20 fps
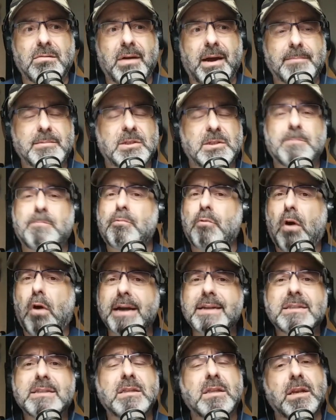i'm
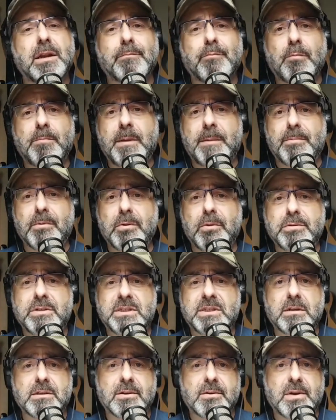surprised at the number of people who
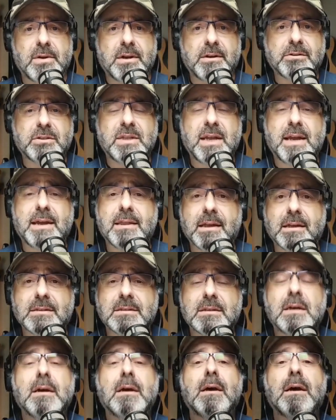still don't understand this